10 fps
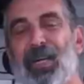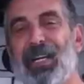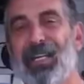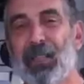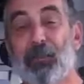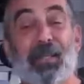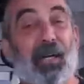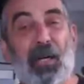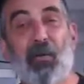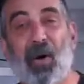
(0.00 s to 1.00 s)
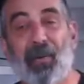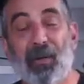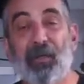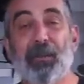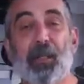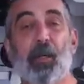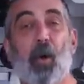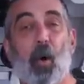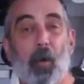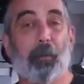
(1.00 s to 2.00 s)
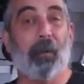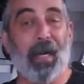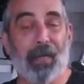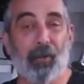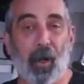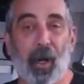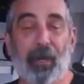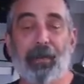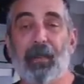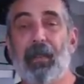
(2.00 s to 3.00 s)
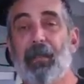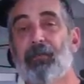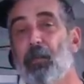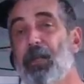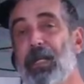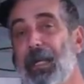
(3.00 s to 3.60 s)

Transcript: what it is. But there you are. There's the Colt Python from the